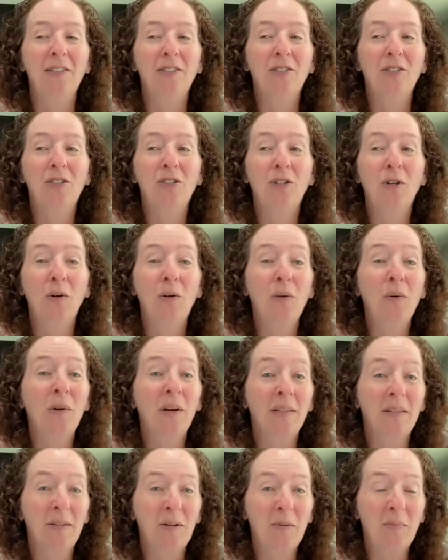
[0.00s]
show you
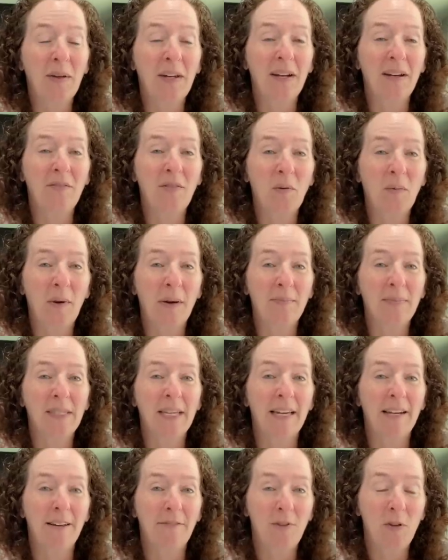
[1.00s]
a little bit of the
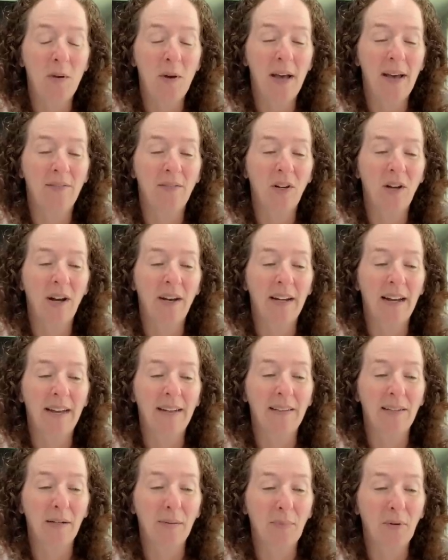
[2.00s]
website if you haven't gone
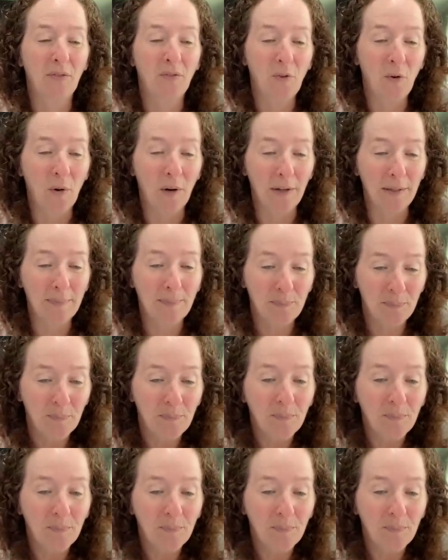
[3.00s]
on there before.